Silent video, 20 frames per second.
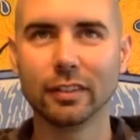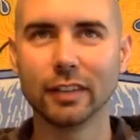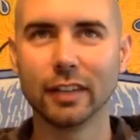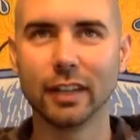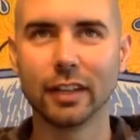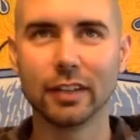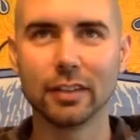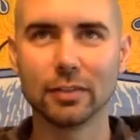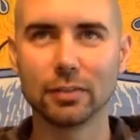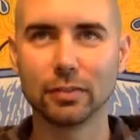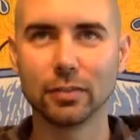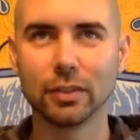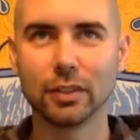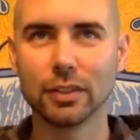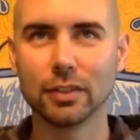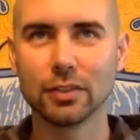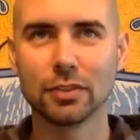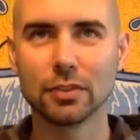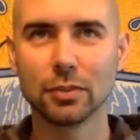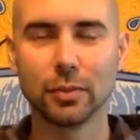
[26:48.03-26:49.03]
is
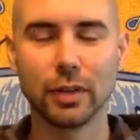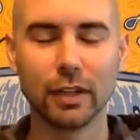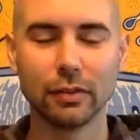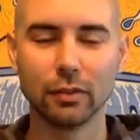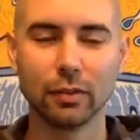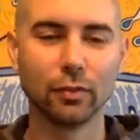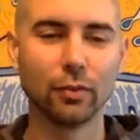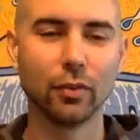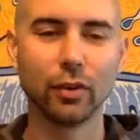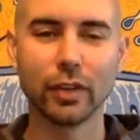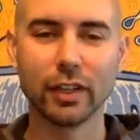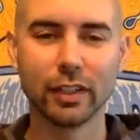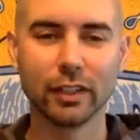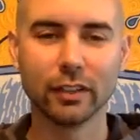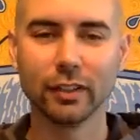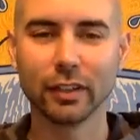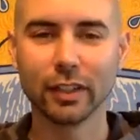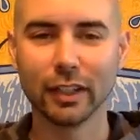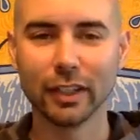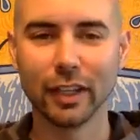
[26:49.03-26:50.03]
really just a way of avoiding
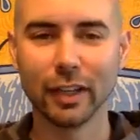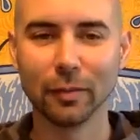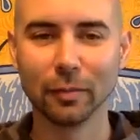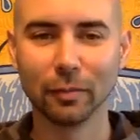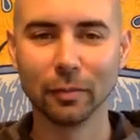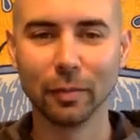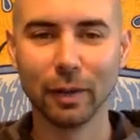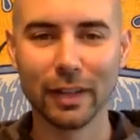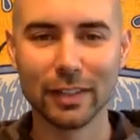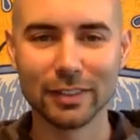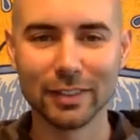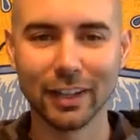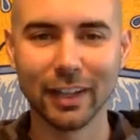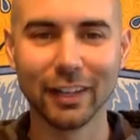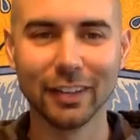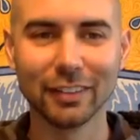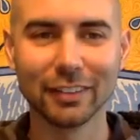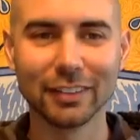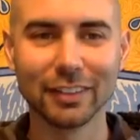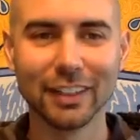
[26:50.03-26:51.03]
looking at
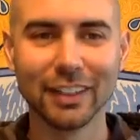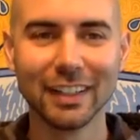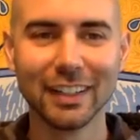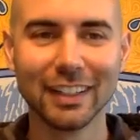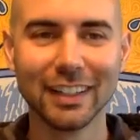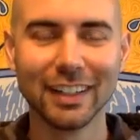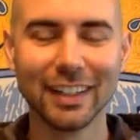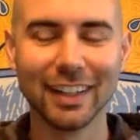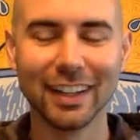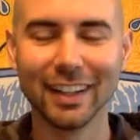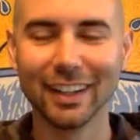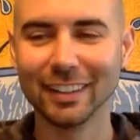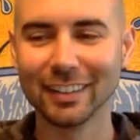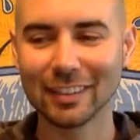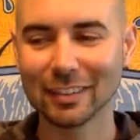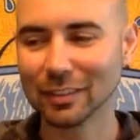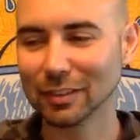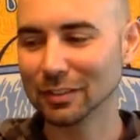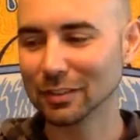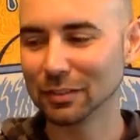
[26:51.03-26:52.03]
myself.
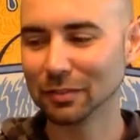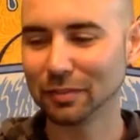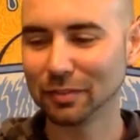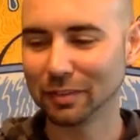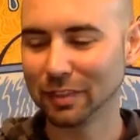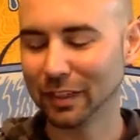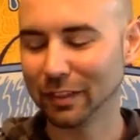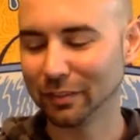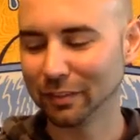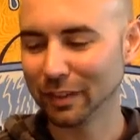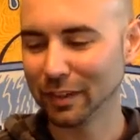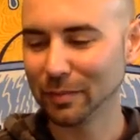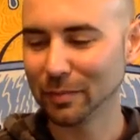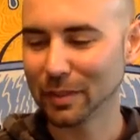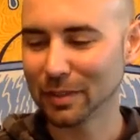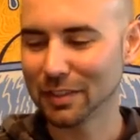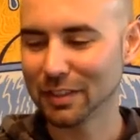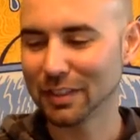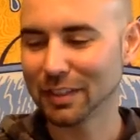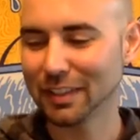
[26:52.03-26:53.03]
So it's a very
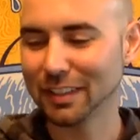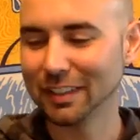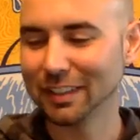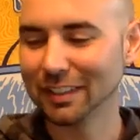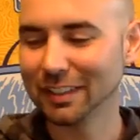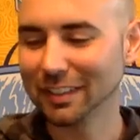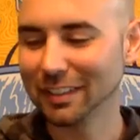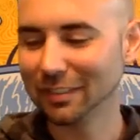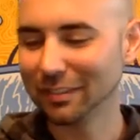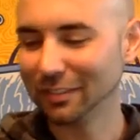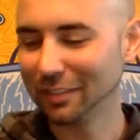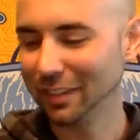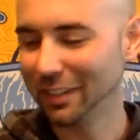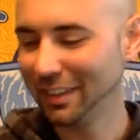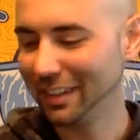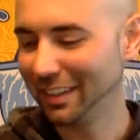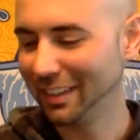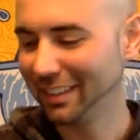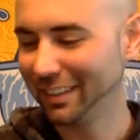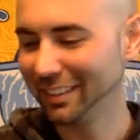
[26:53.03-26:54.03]
messy,
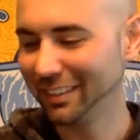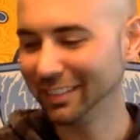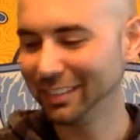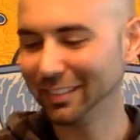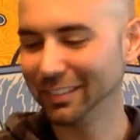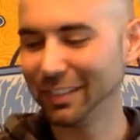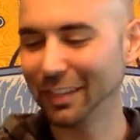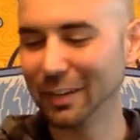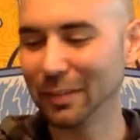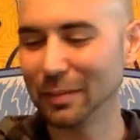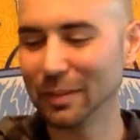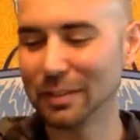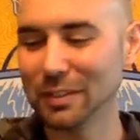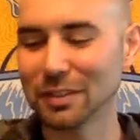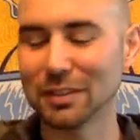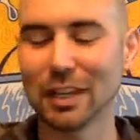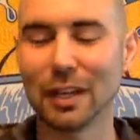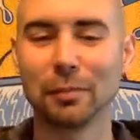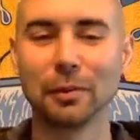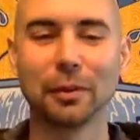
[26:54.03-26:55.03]
very messy
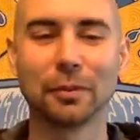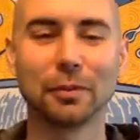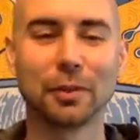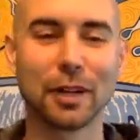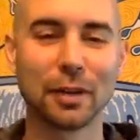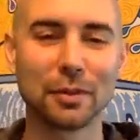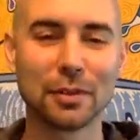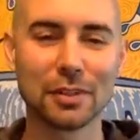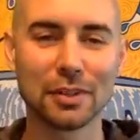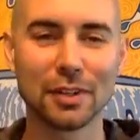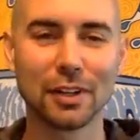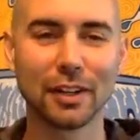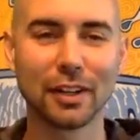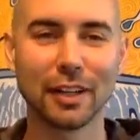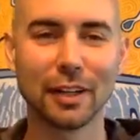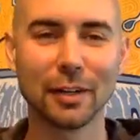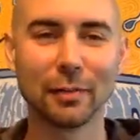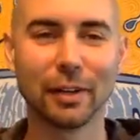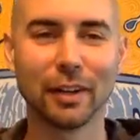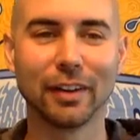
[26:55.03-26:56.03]
topic. What I was
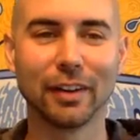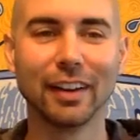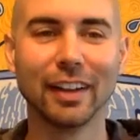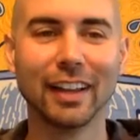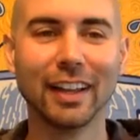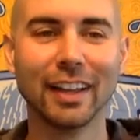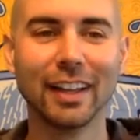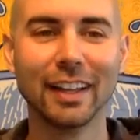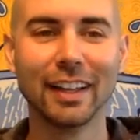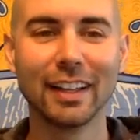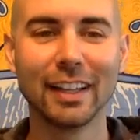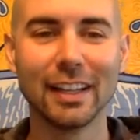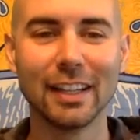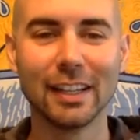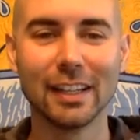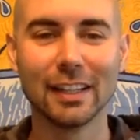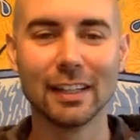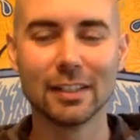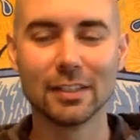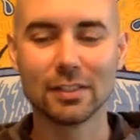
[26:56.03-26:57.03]
talking about
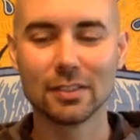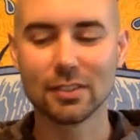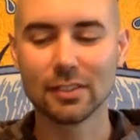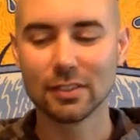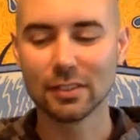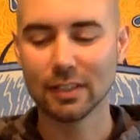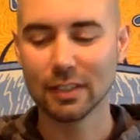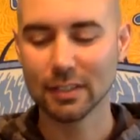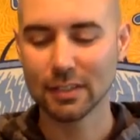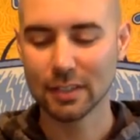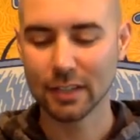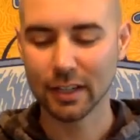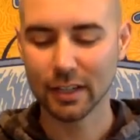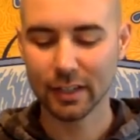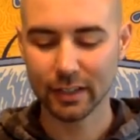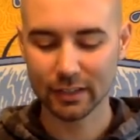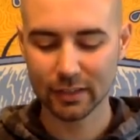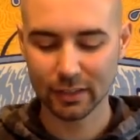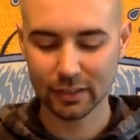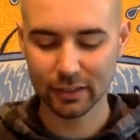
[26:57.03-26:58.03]
is that
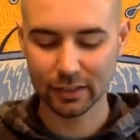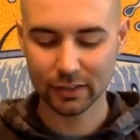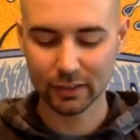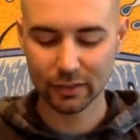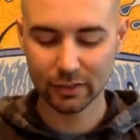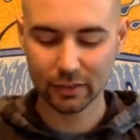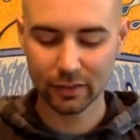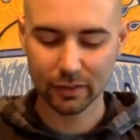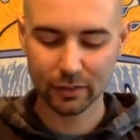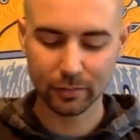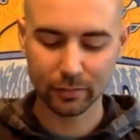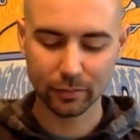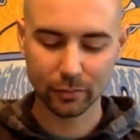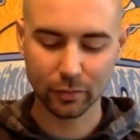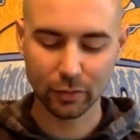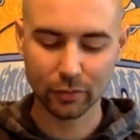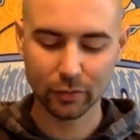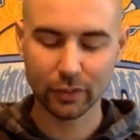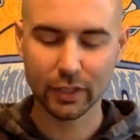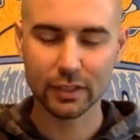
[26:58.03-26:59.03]
idea,
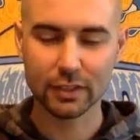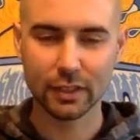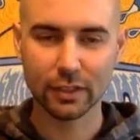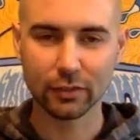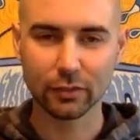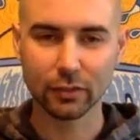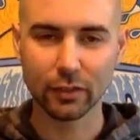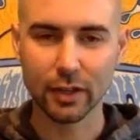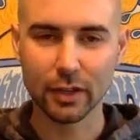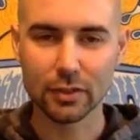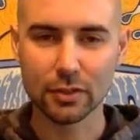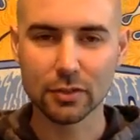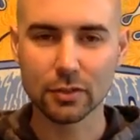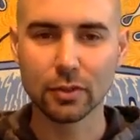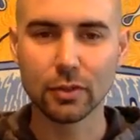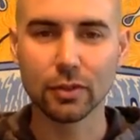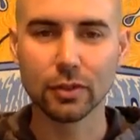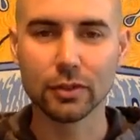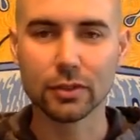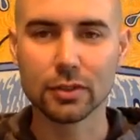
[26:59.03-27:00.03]
more of an idea of lost
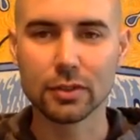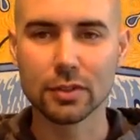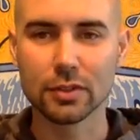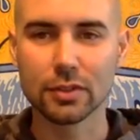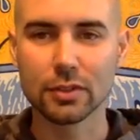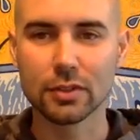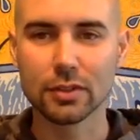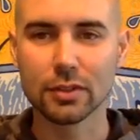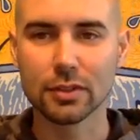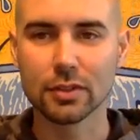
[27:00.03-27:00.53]
souls. Just